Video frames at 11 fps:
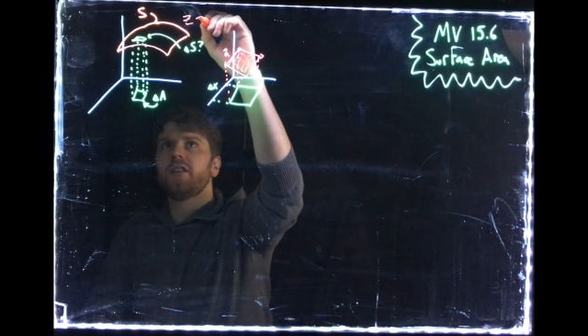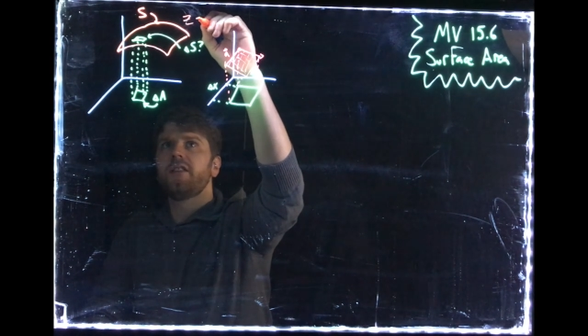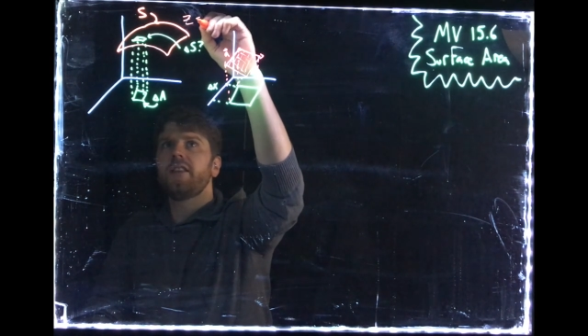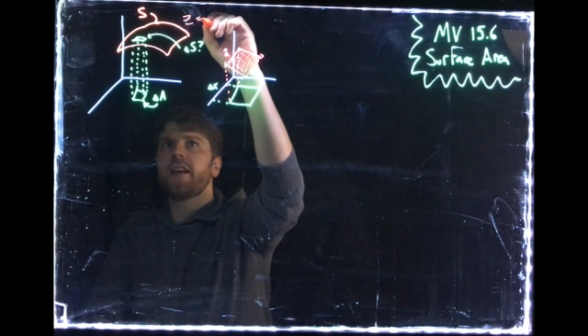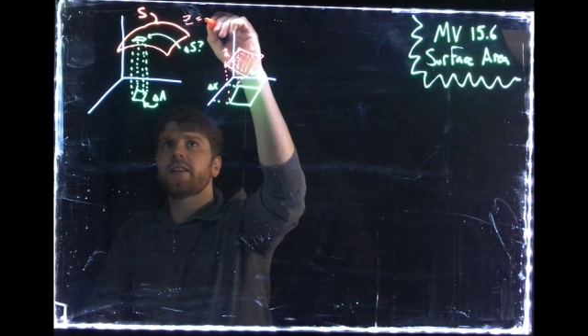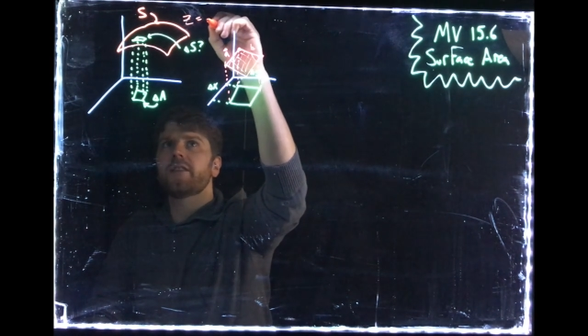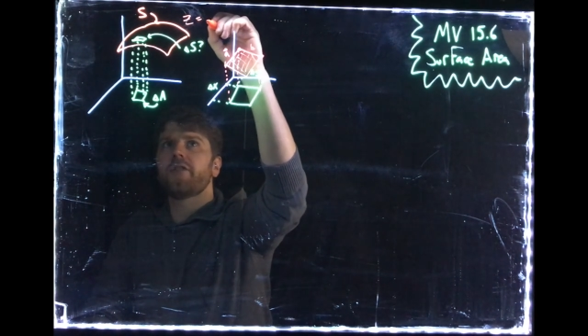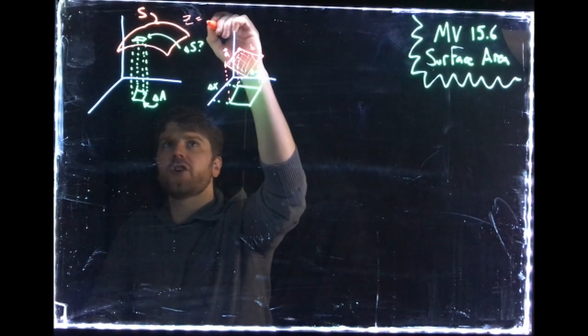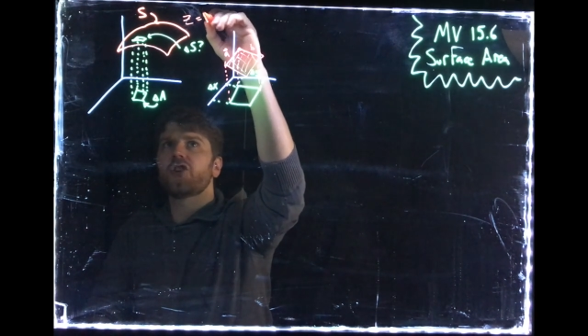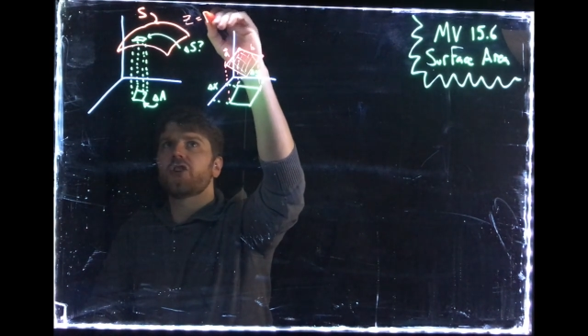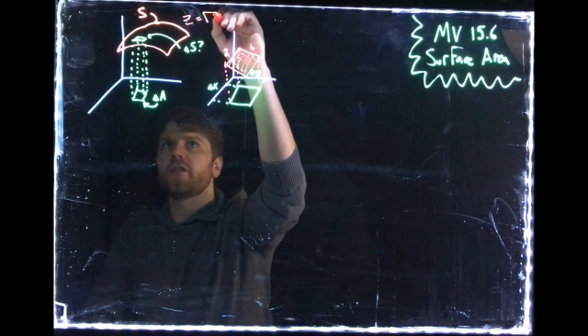z as a
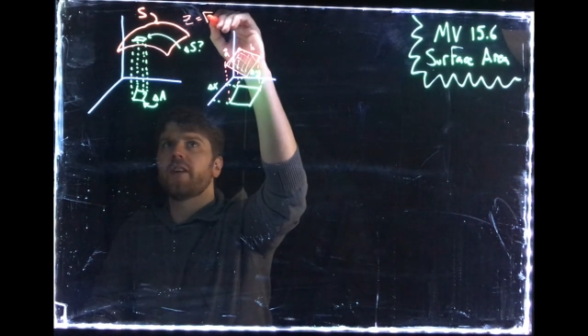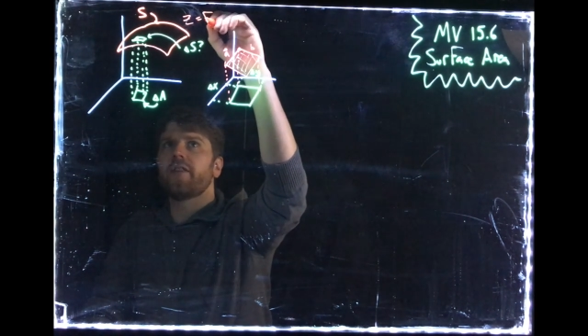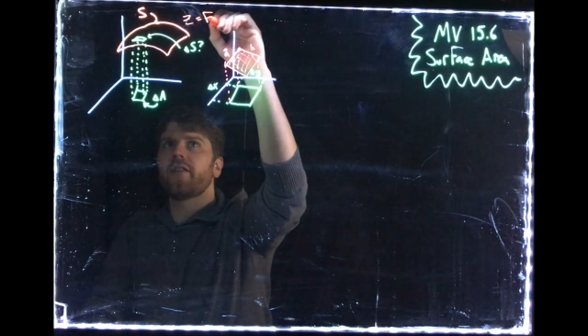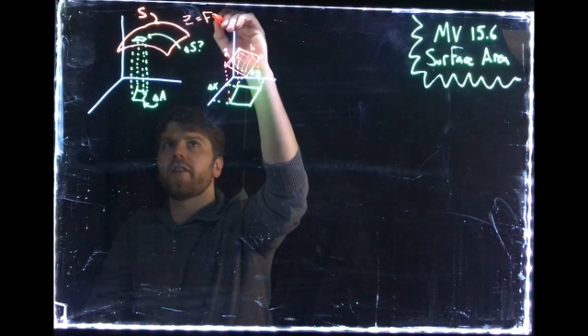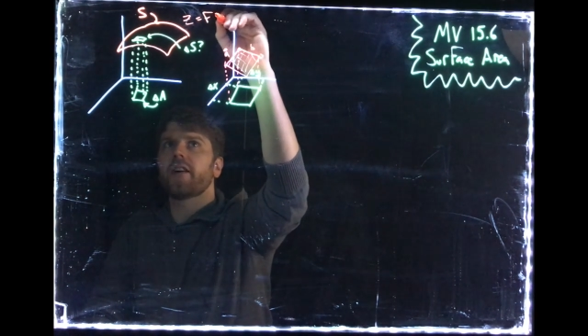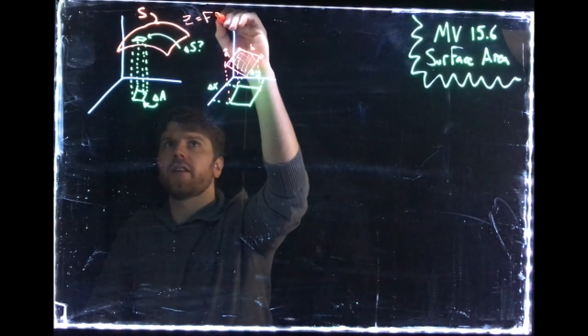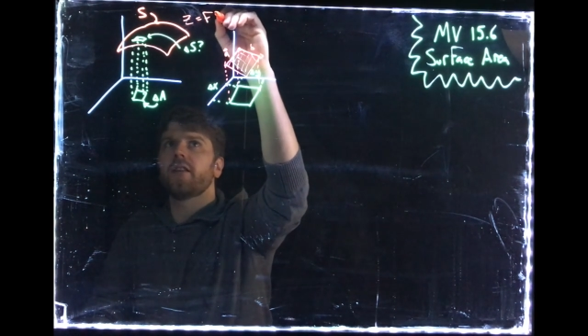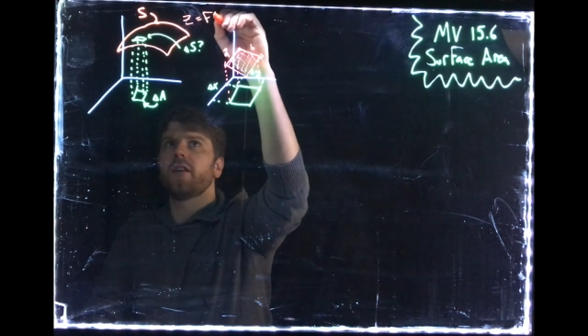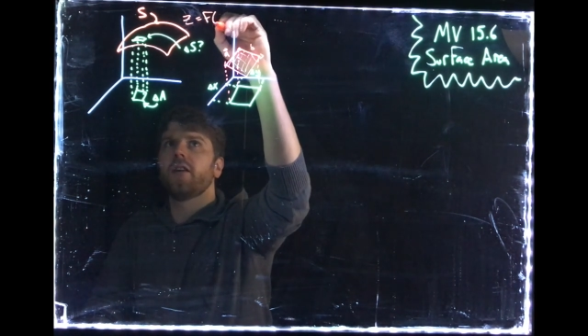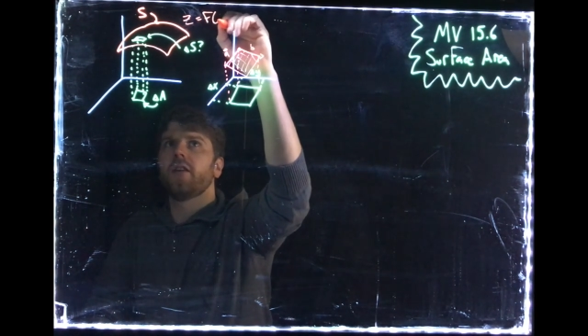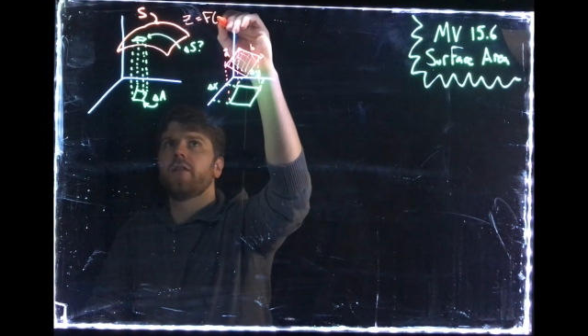function of f
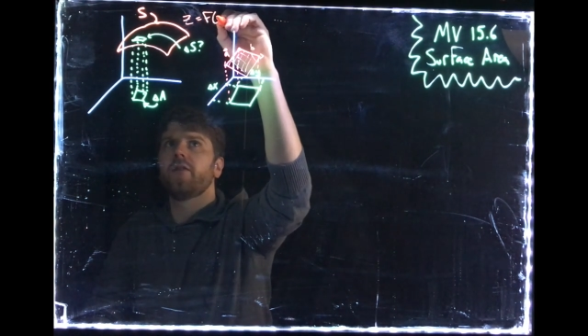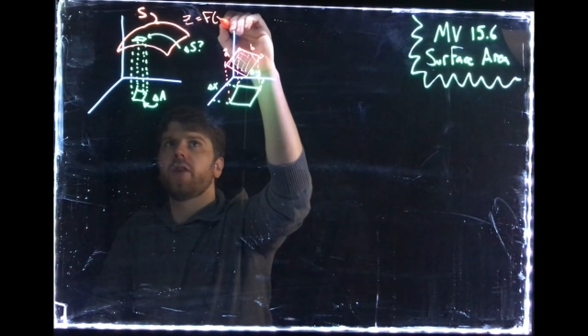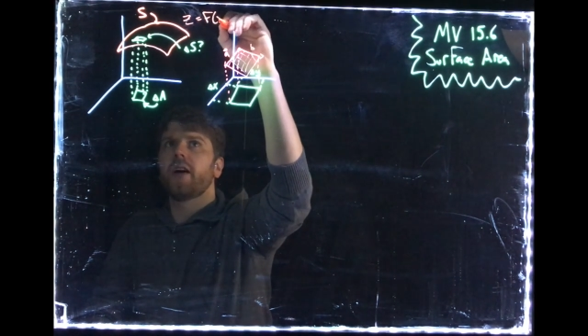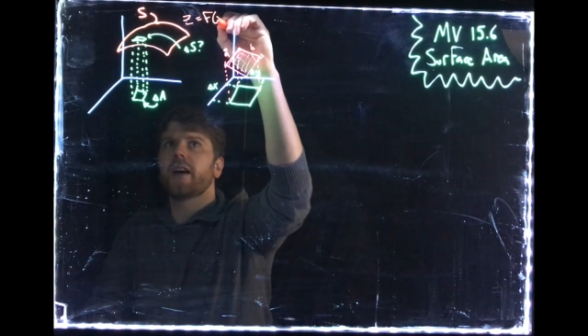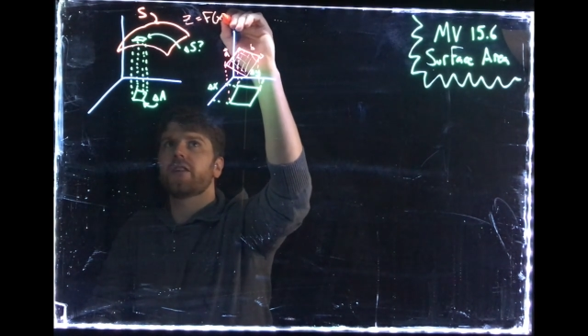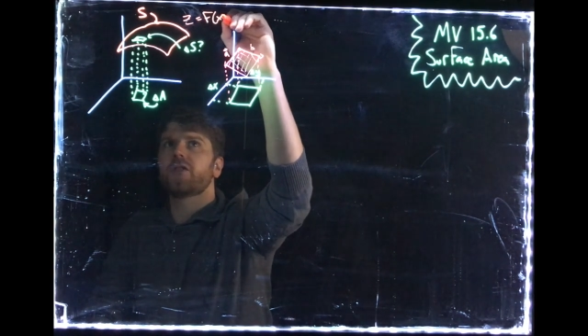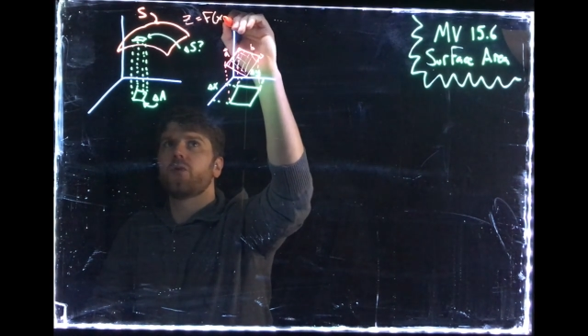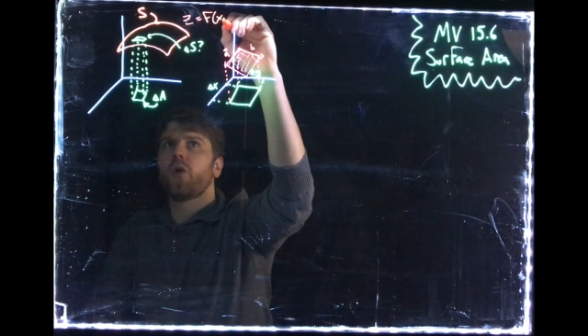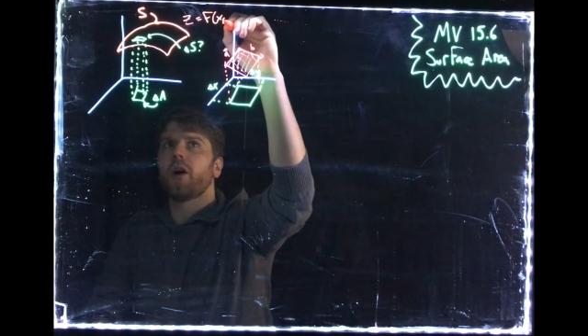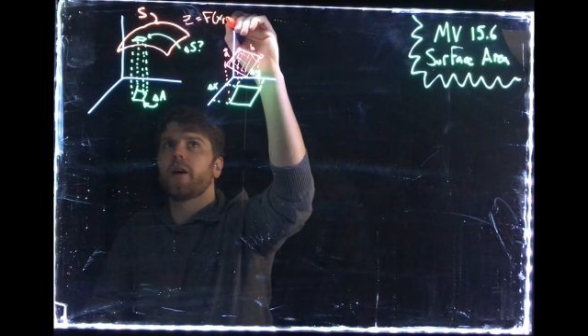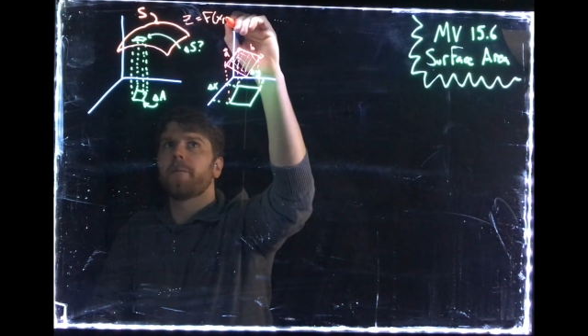of x and
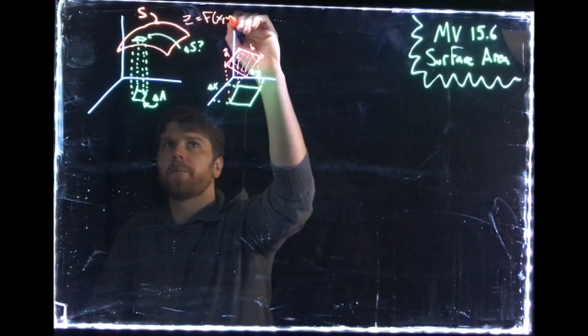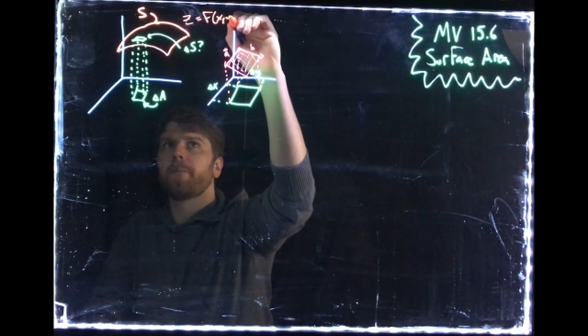y.